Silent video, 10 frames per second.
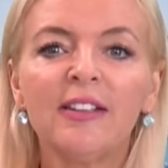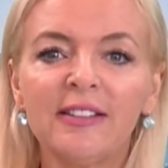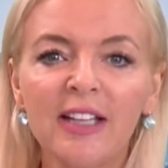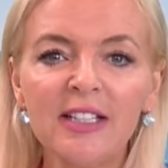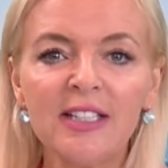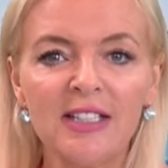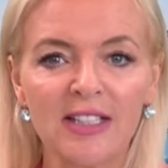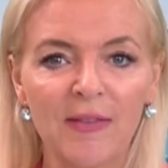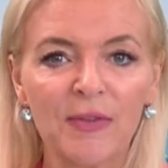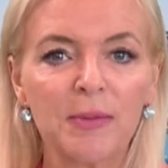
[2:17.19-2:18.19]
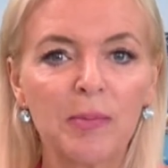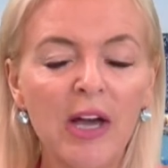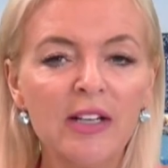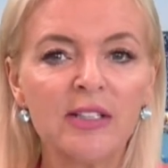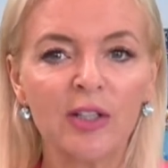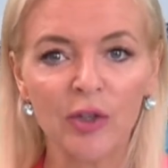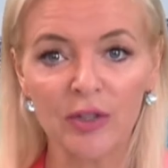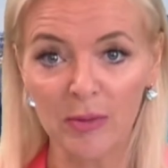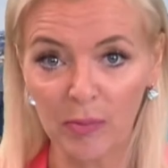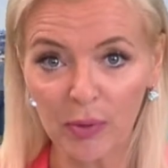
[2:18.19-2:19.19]
thirty cents per
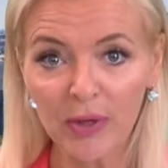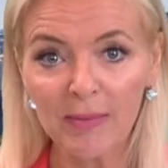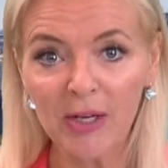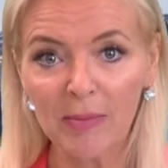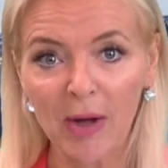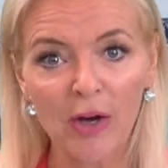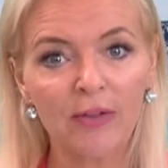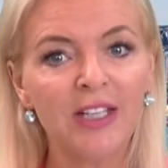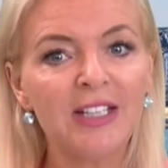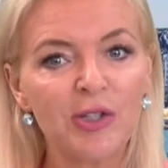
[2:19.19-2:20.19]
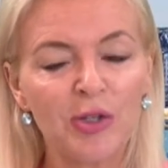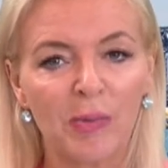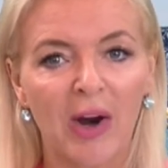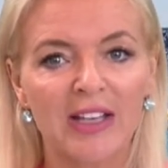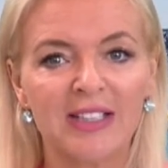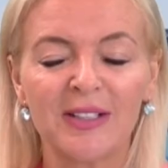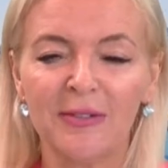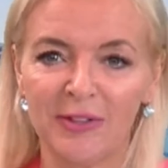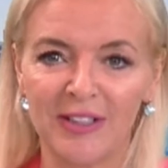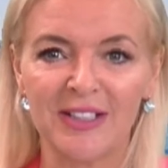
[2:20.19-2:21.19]
security premium over the issue price
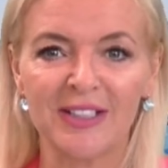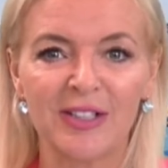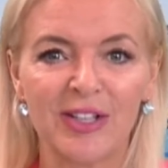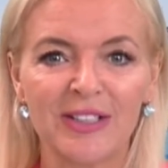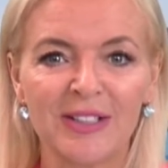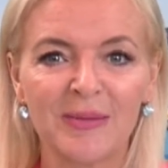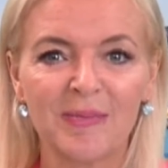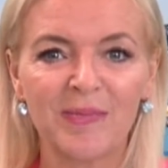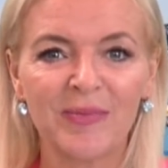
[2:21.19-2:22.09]
of thirteen dollars.